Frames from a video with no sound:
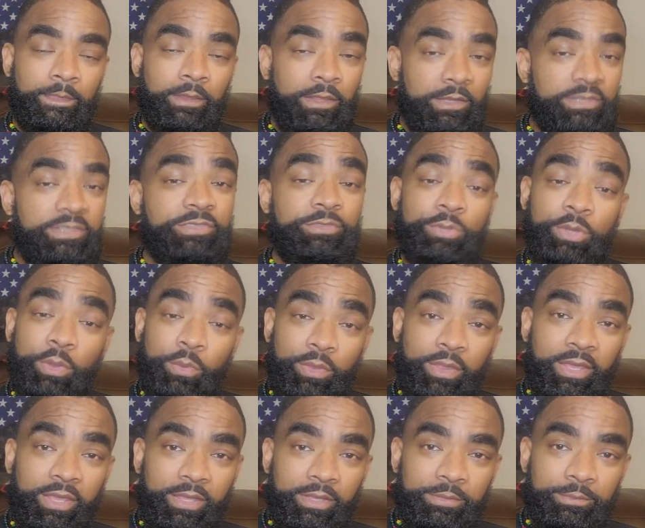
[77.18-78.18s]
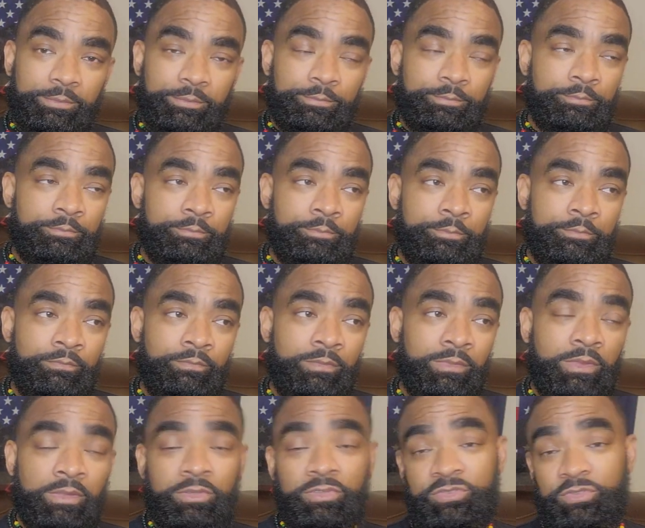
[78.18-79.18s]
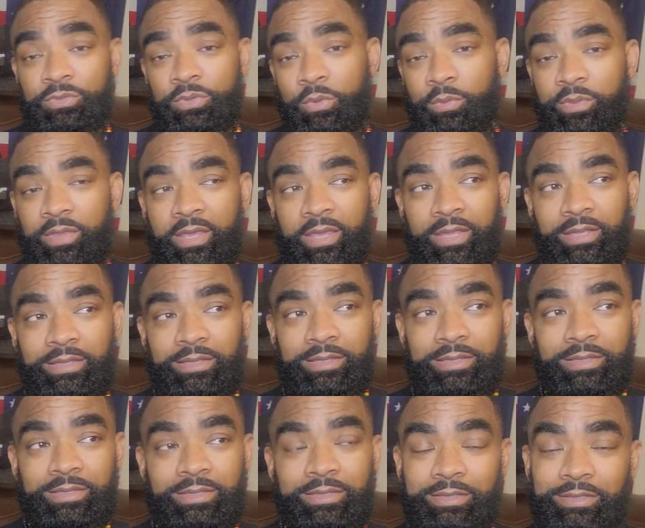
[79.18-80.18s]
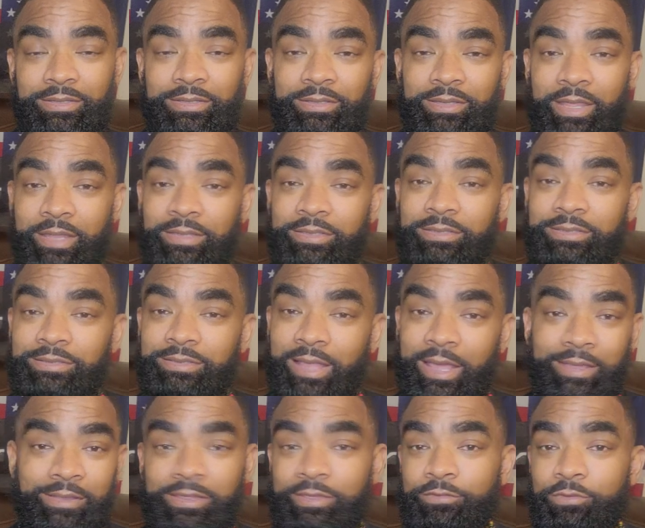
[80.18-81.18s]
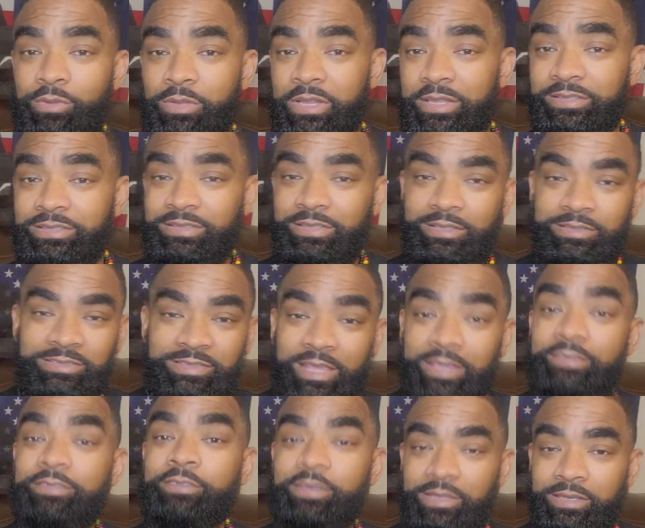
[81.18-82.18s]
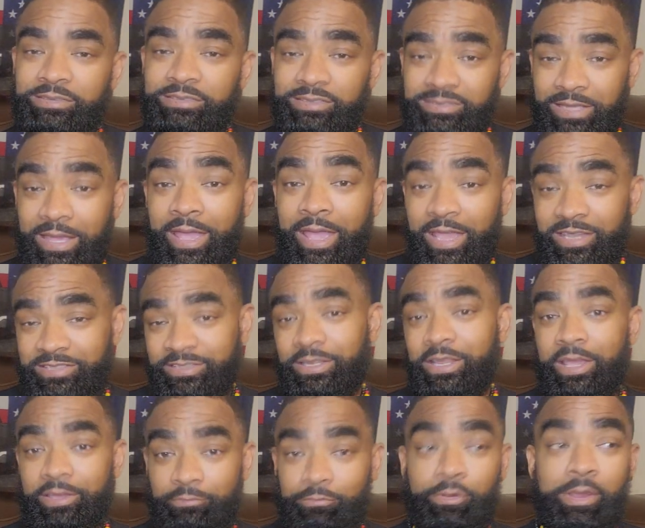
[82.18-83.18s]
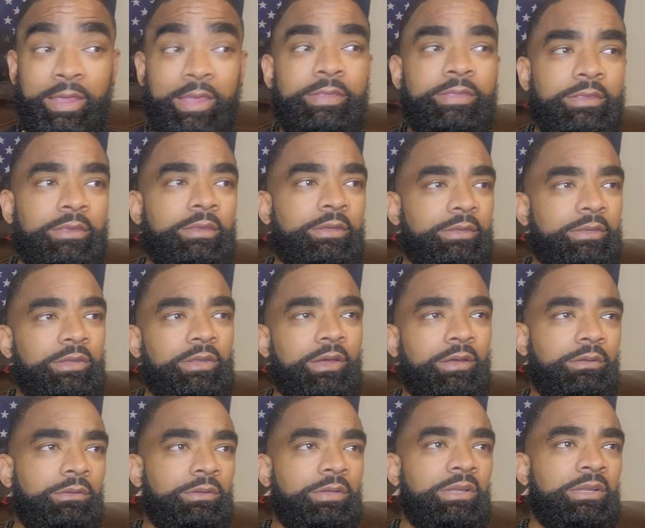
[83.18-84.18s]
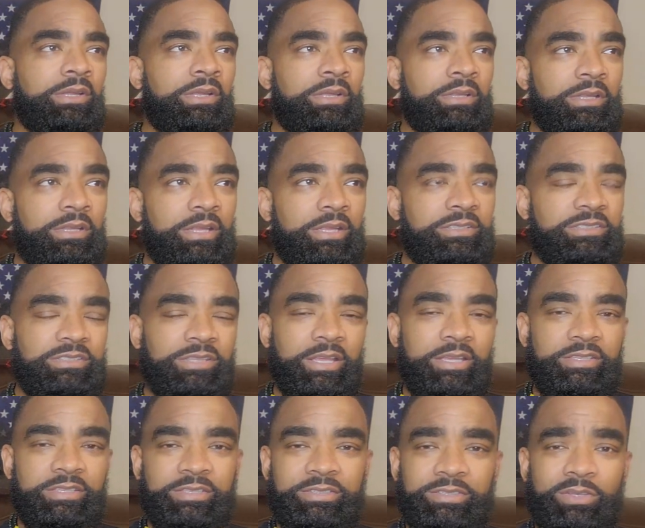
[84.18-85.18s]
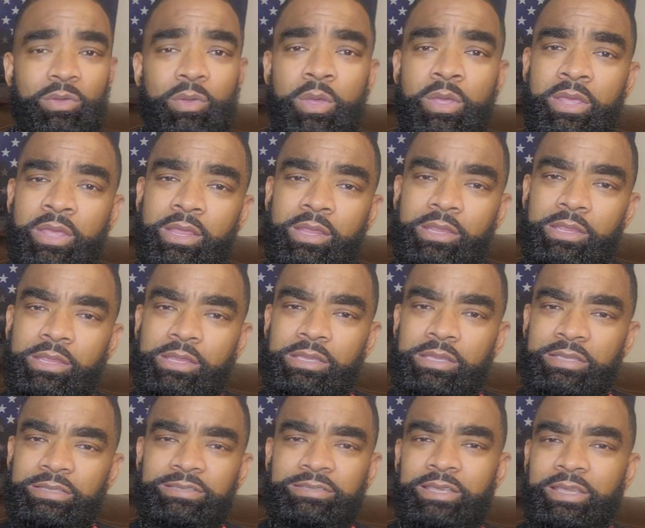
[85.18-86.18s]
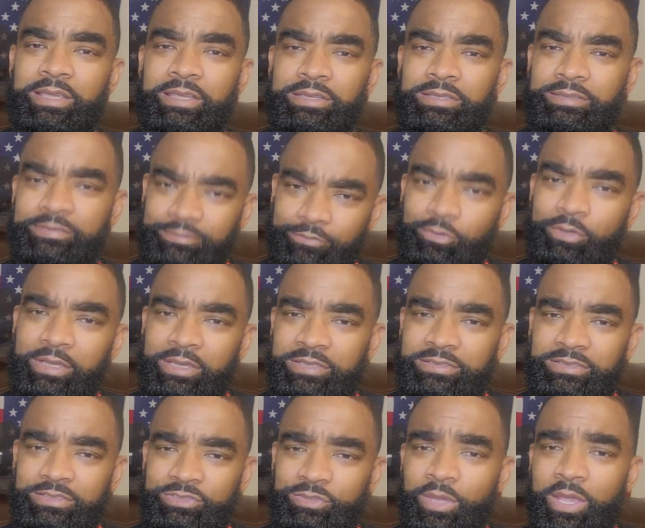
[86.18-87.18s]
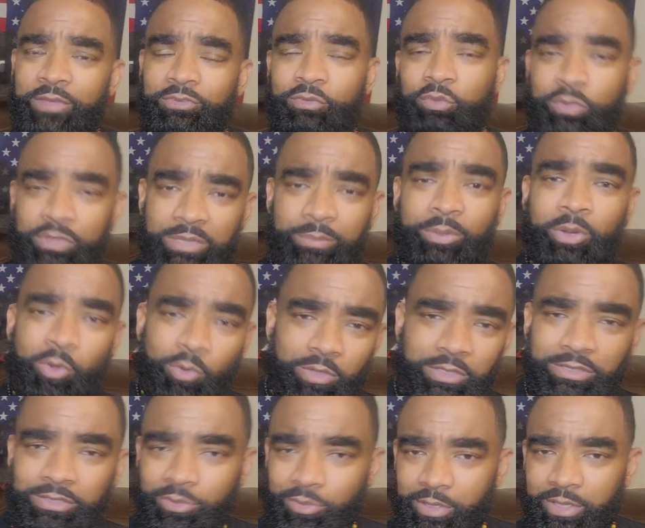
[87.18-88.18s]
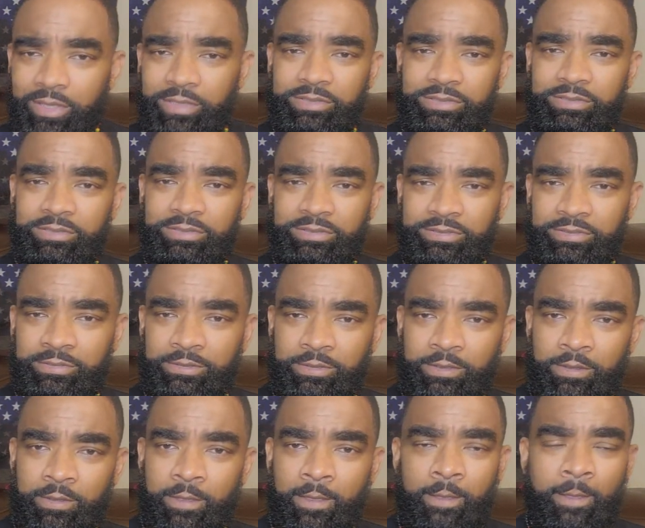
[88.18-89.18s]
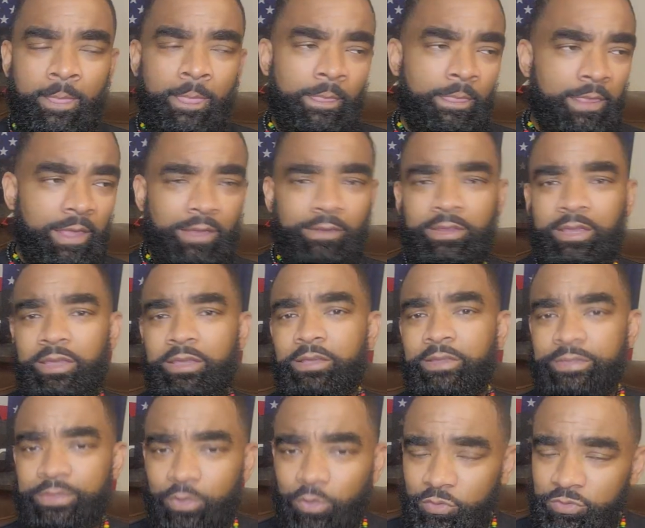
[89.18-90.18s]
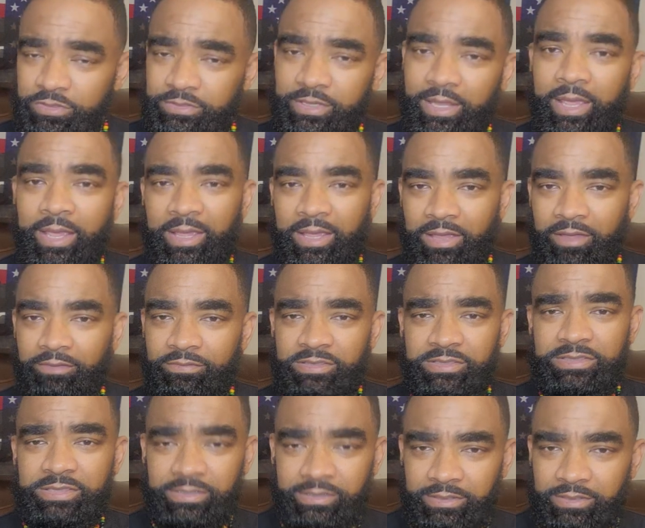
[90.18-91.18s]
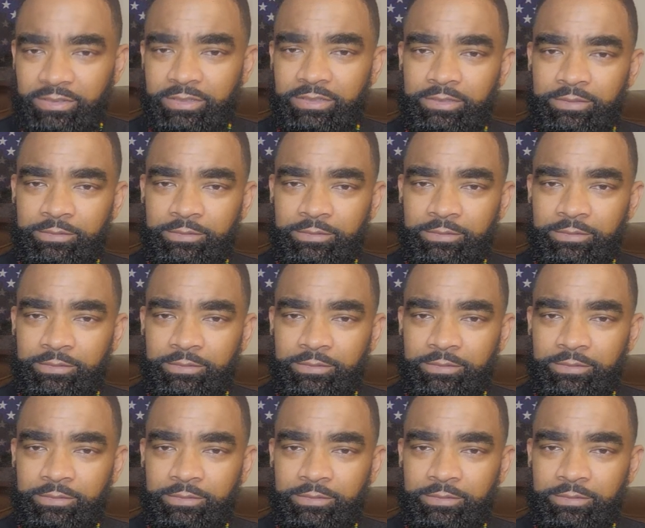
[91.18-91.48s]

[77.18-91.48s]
Did you know that? Did you know that they, like, if you, let's say, for instance, I actually have read the legislation. So let's say, for instance, you have 20 polling locations. Now they cut those in half to 10.